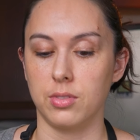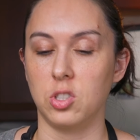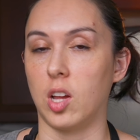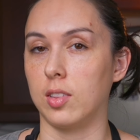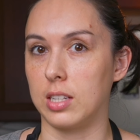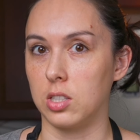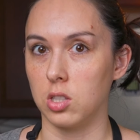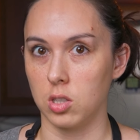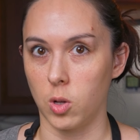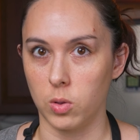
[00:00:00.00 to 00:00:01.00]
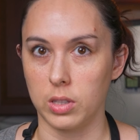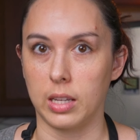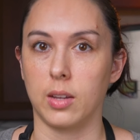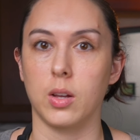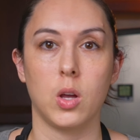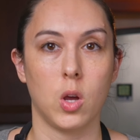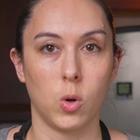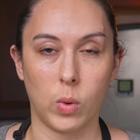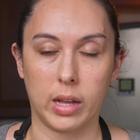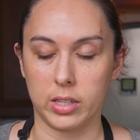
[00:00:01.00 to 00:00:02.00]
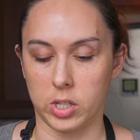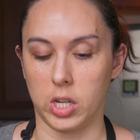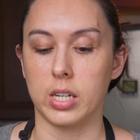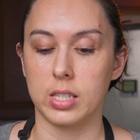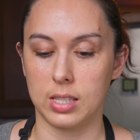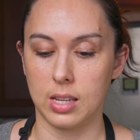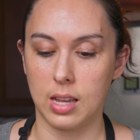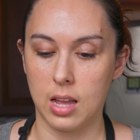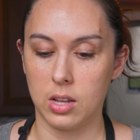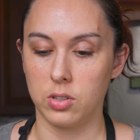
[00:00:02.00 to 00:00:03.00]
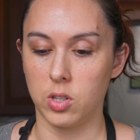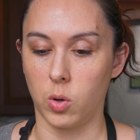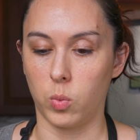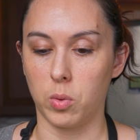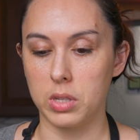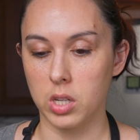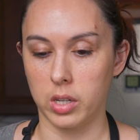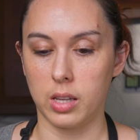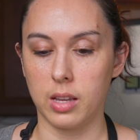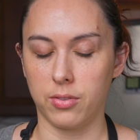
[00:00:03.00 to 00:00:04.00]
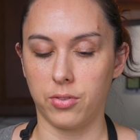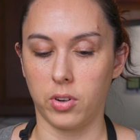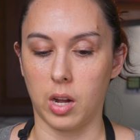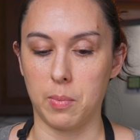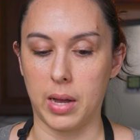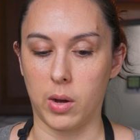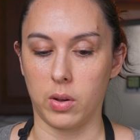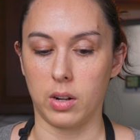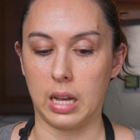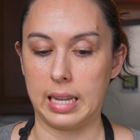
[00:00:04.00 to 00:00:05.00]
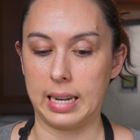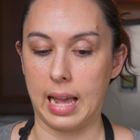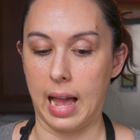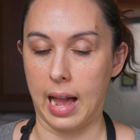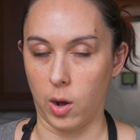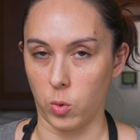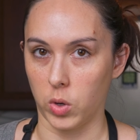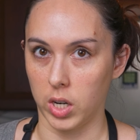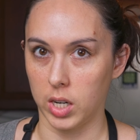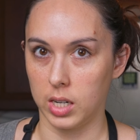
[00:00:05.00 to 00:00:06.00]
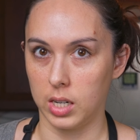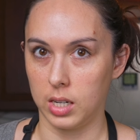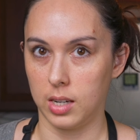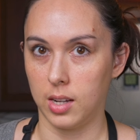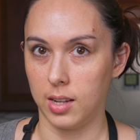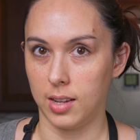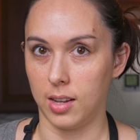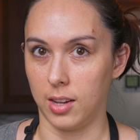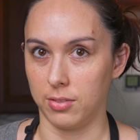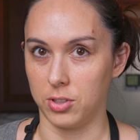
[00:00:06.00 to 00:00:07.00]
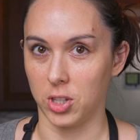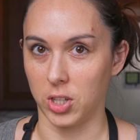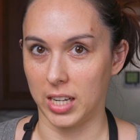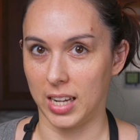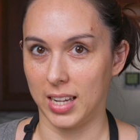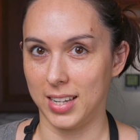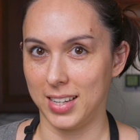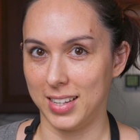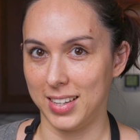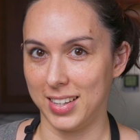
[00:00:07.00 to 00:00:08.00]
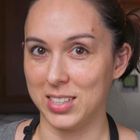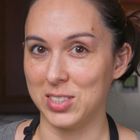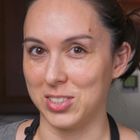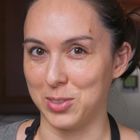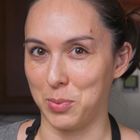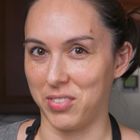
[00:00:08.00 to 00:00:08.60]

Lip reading: gently and slowly while it cooks. So we'll be cooking it for about an hour of stirring. So that should be